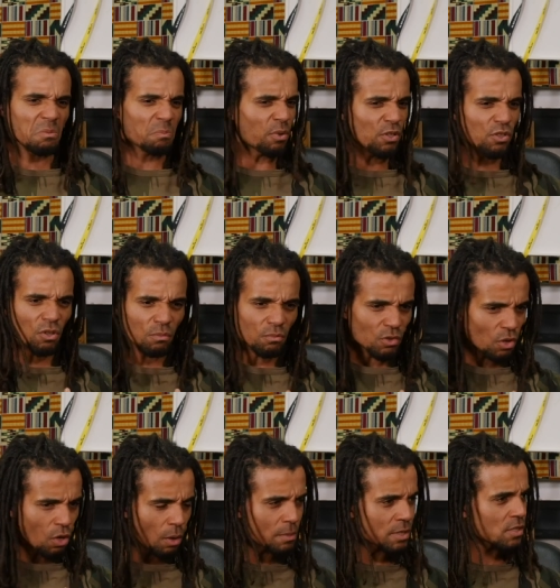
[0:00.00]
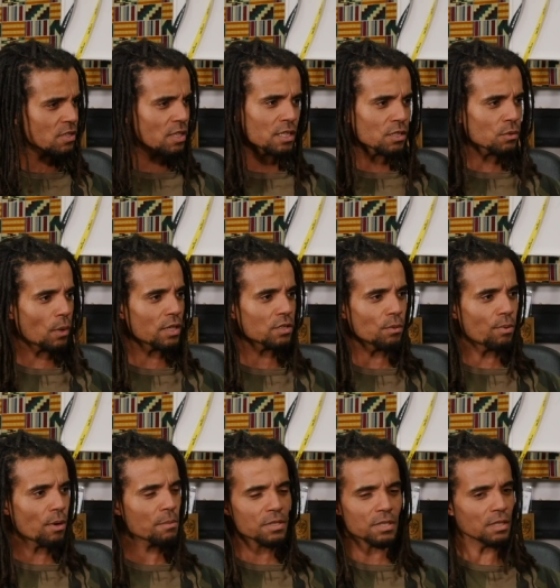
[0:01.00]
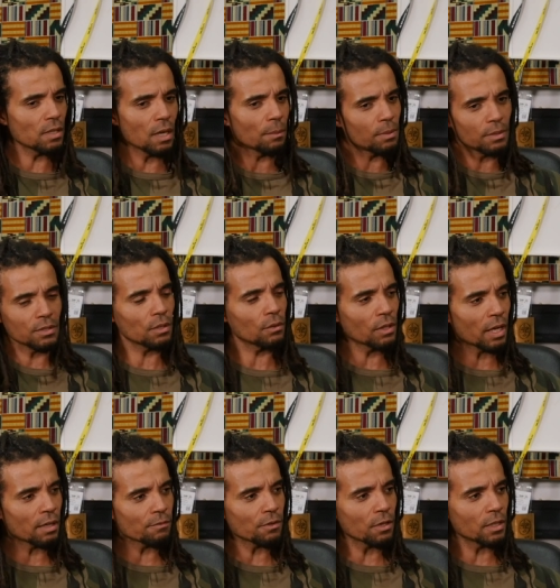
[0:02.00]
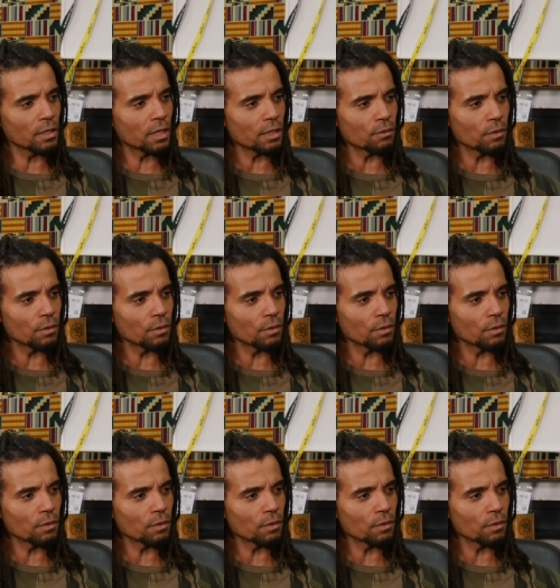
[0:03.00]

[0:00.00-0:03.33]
presumed common sense white supremacy up until 1939,